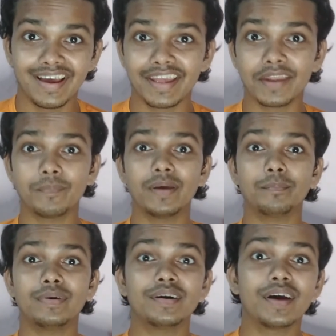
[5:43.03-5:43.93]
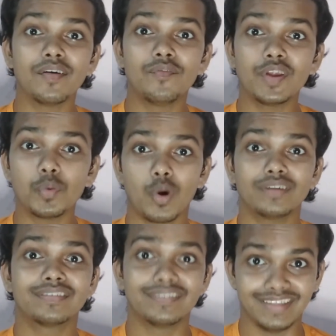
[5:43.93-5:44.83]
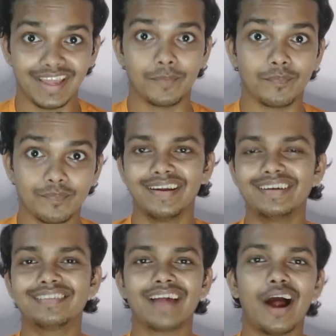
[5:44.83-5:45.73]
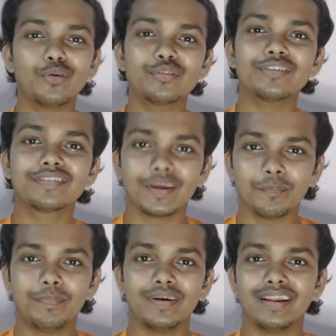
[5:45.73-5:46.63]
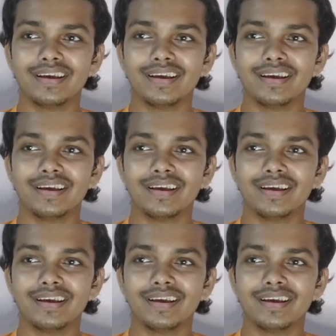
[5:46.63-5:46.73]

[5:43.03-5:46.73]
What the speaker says: Remember everyone's name. It sounds so simple